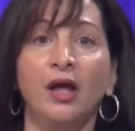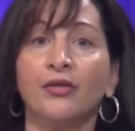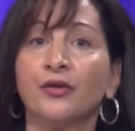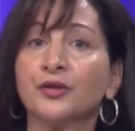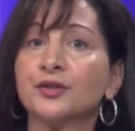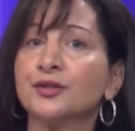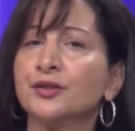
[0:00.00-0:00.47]

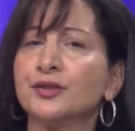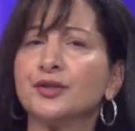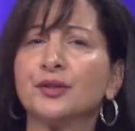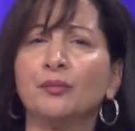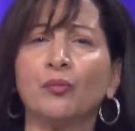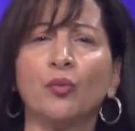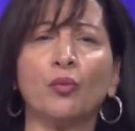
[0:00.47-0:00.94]
There's
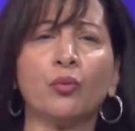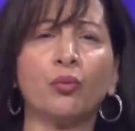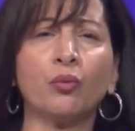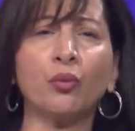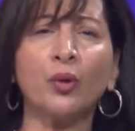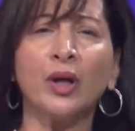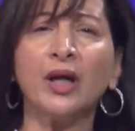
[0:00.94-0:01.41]
some
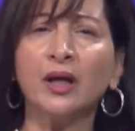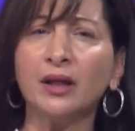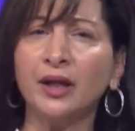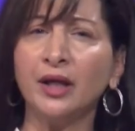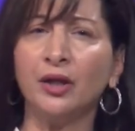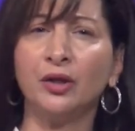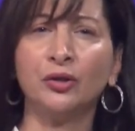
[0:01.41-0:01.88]

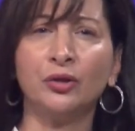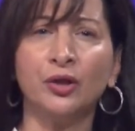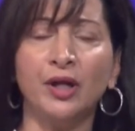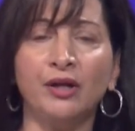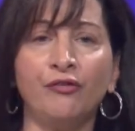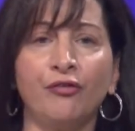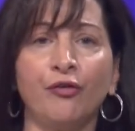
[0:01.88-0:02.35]
really
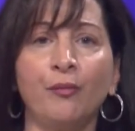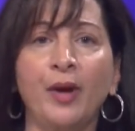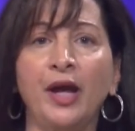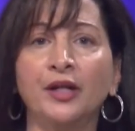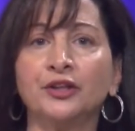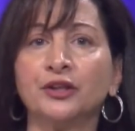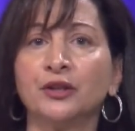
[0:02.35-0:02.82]
good
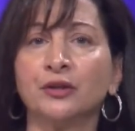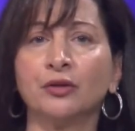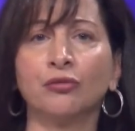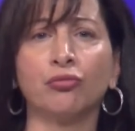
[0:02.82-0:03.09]
information,